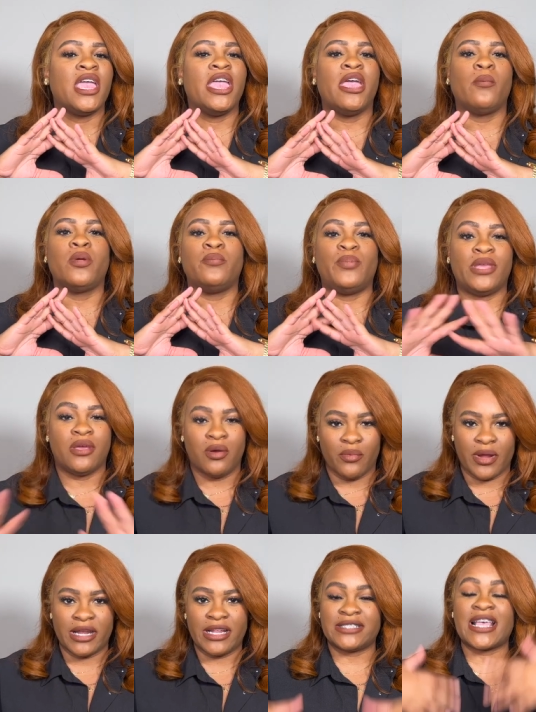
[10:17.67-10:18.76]
it would be
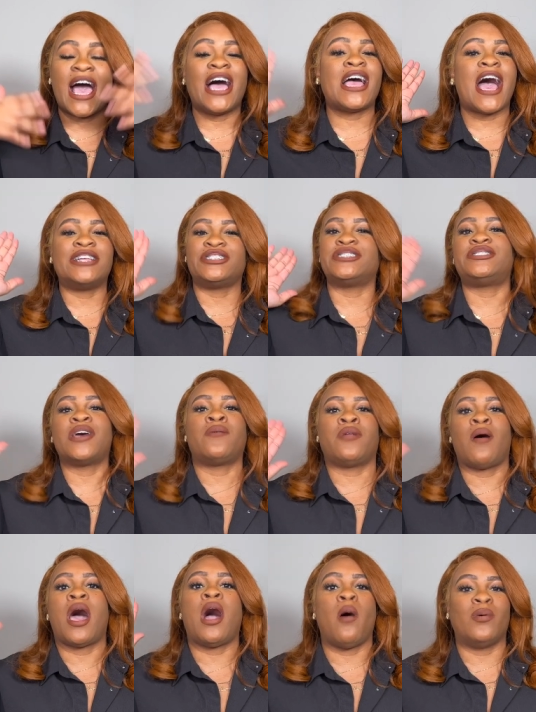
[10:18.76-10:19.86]
horrendous. I, I just don't know.
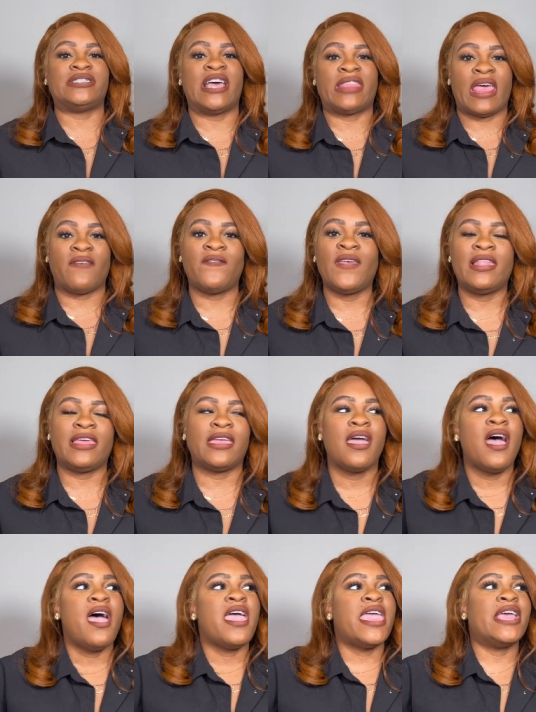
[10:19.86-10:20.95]
I always had that feeling.
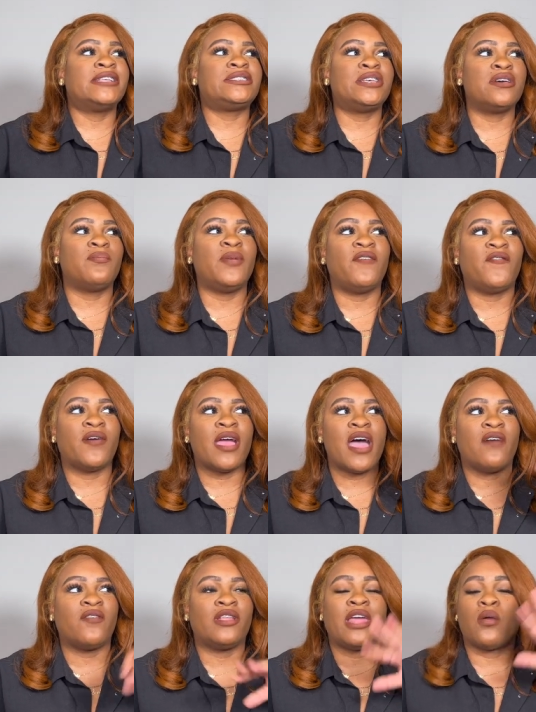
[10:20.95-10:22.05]
It took me
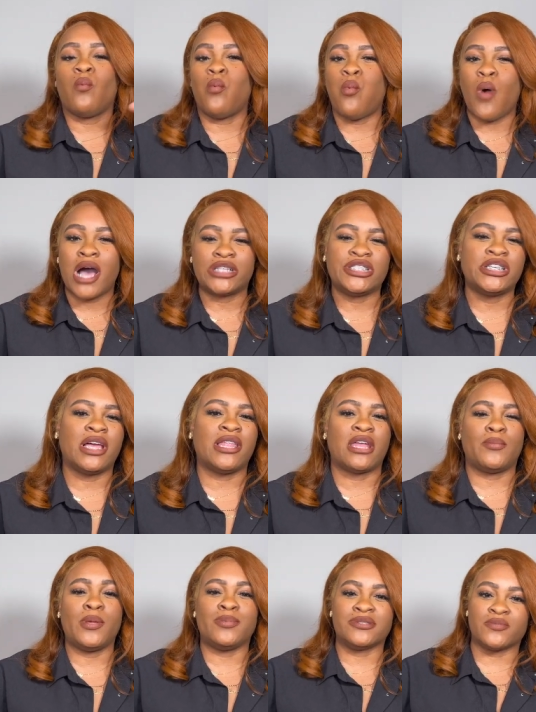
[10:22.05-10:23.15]
forever, like watching a lot of
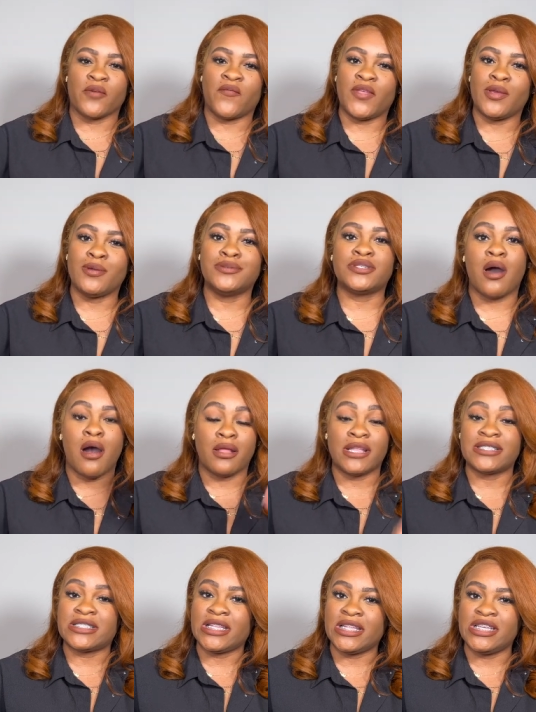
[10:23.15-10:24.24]
people's reviews on the
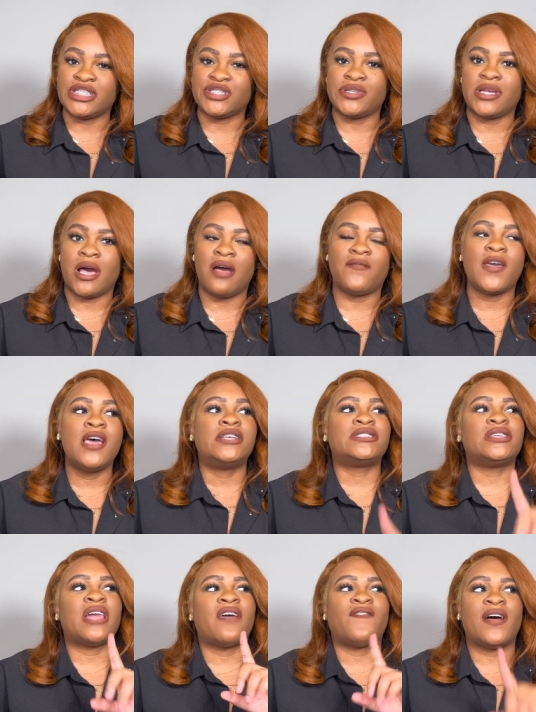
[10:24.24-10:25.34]
Celine Triomphe,
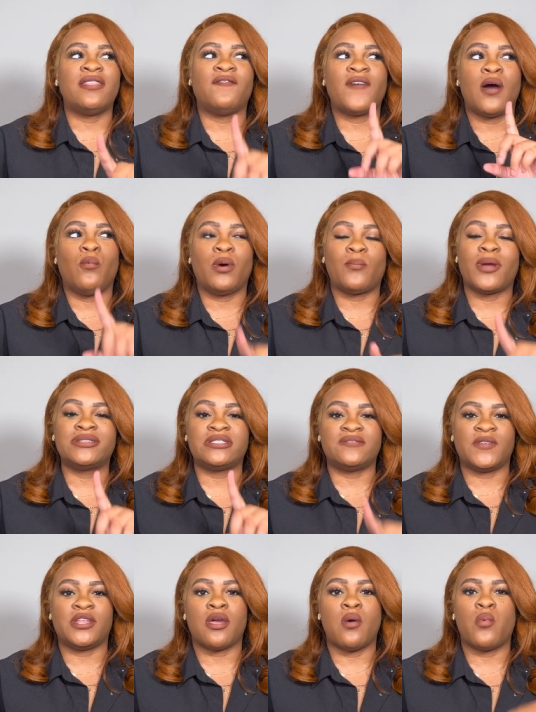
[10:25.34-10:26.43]
till I finally found one person
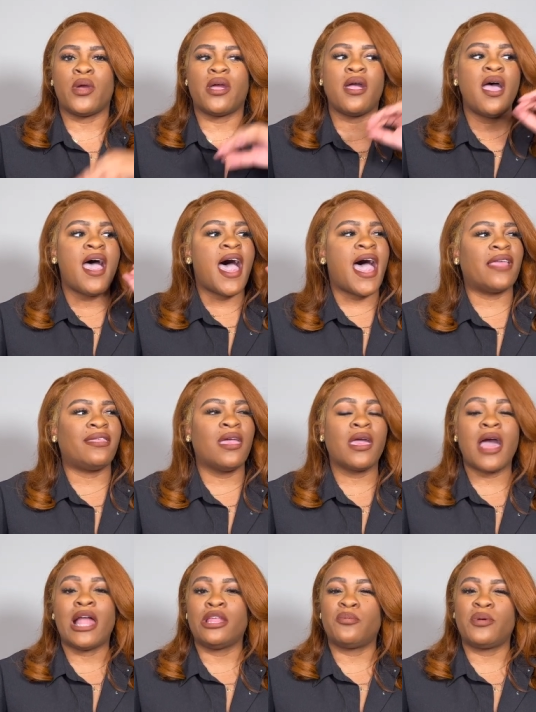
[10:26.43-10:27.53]
video where I think it
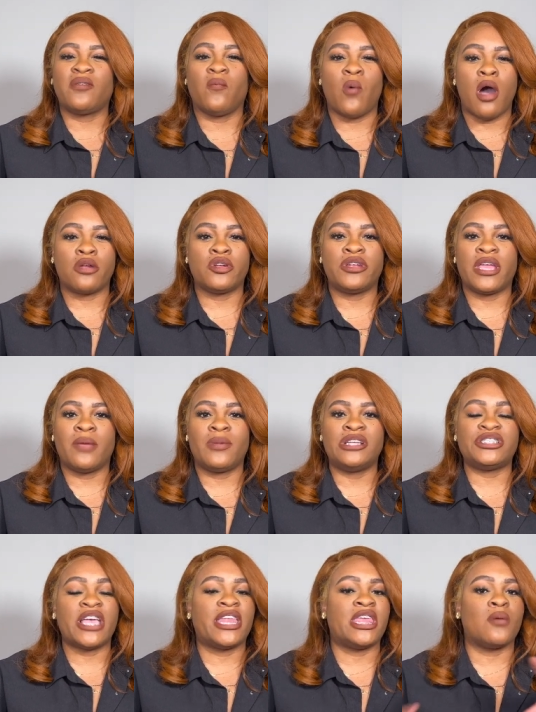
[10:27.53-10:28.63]
got a little bit of water damage,
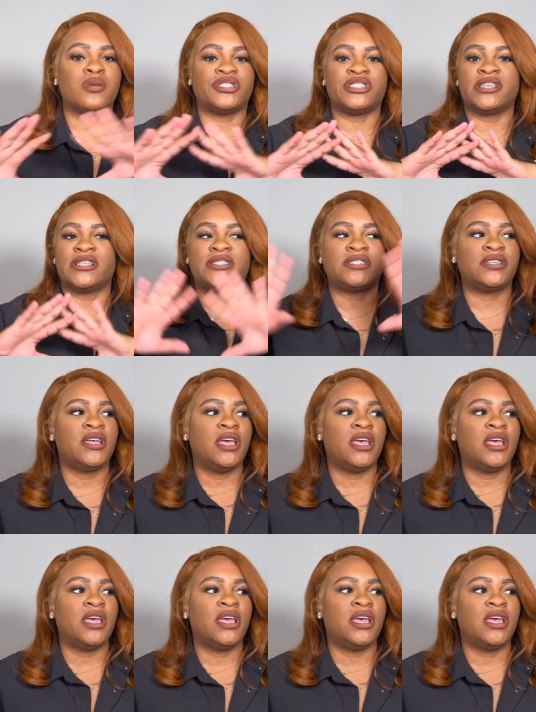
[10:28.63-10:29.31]
and it was just,